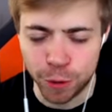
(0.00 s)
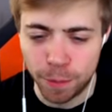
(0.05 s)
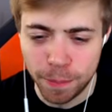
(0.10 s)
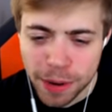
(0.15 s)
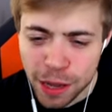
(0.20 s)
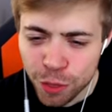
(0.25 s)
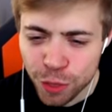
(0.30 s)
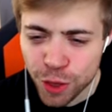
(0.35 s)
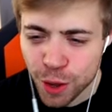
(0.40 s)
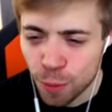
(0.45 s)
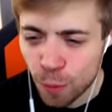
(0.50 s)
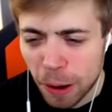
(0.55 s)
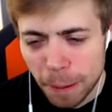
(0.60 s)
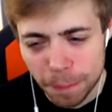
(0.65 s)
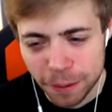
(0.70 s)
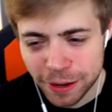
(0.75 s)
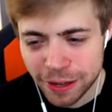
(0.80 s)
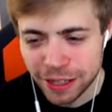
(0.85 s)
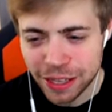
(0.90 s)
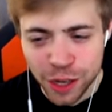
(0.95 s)
Promethean
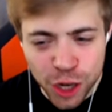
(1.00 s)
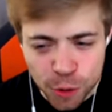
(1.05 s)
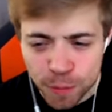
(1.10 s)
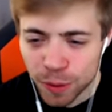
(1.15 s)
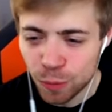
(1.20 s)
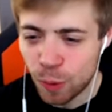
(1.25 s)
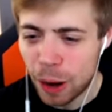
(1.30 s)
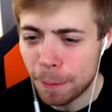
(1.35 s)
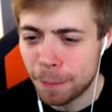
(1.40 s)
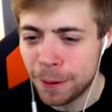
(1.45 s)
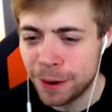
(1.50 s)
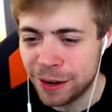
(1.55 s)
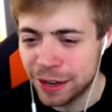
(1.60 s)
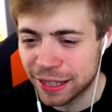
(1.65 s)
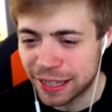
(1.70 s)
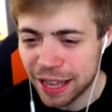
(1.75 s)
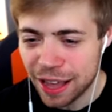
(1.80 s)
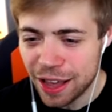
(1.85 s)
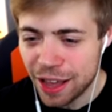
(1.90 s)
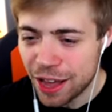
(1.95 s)
weapons, human
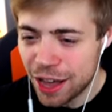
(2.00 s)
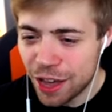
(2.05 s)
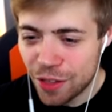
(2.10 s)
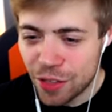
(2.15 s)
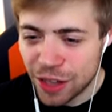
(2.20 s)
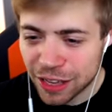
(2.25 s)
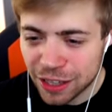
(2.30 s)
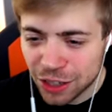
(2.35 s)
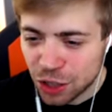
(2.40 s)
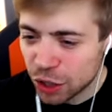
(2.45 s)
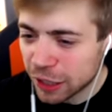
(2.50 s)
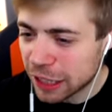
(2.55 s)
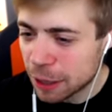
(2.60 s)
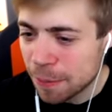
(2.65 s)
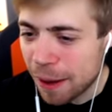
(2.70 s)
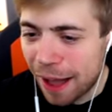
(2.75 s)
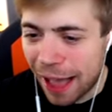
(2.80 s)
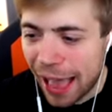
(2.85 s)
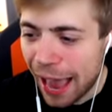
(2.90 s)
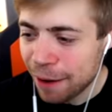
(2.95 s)
weapons. There's just
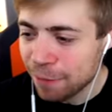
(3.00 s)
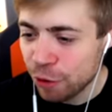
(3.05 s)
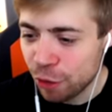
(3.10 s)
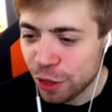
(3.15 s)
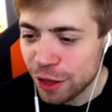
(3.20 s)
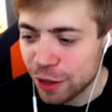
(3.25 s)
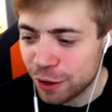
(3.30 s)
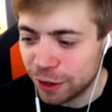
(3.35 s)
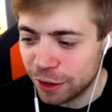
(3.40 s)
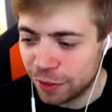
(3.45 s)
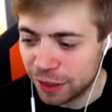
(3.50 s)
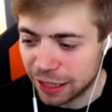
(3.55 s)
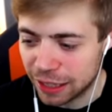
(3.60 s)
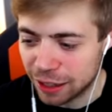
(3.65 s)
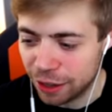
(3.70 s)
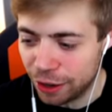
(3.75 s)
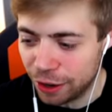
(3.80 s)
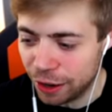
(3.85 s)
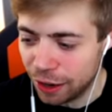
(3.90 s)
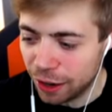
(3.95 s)
about everything under the
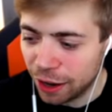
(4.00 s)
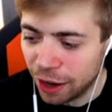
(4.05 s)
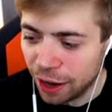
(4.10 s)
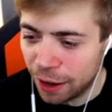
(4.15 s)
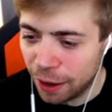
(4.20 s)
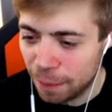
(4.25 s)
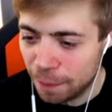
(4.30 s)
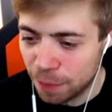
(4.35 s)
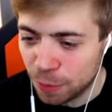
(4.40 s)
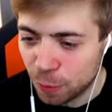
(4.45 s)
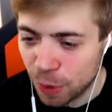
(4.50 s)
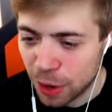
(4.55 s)
sun. Um,